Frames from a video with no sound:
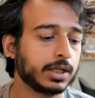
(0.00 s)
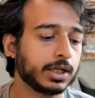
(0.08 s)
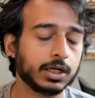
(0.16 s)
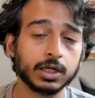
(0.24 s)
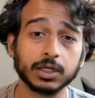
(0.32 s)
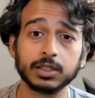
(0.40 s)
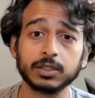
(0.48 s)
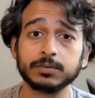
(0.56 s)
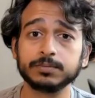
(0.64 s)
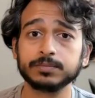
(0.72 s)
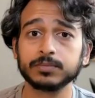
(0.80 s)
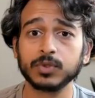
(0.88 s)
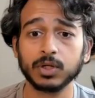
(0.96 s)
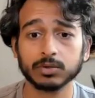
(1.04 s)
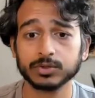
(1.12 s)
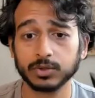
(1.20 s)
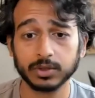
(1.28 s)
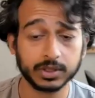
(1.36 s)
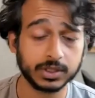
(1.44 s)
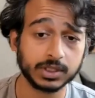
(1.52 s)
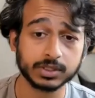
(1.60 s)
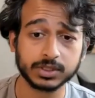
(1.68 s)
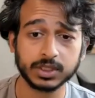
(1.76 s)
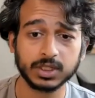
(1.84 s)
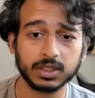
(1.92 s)
Sort of the
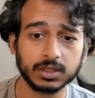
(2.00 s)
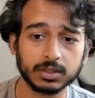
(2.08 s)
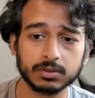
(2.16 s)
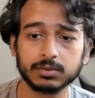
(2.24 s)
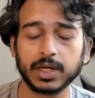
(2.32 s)
D2C